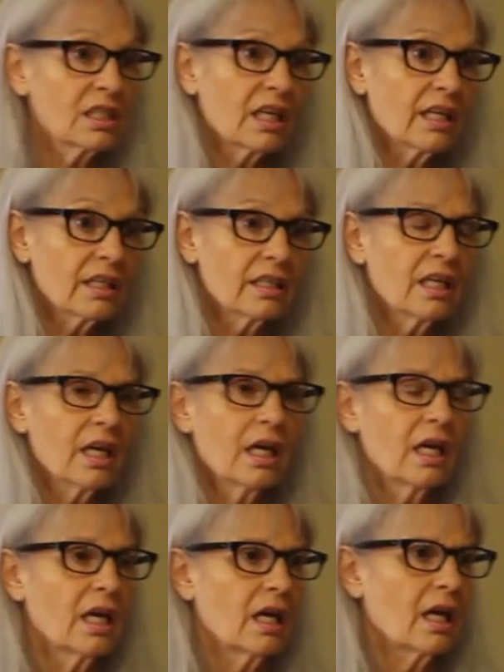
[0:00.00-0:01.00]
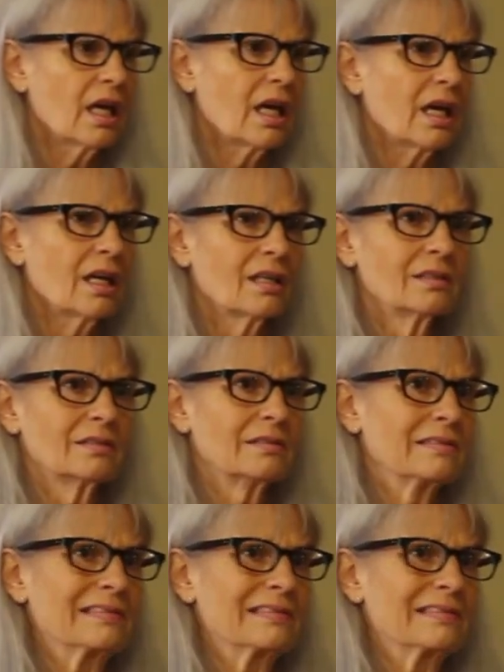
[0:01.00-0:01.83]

again. And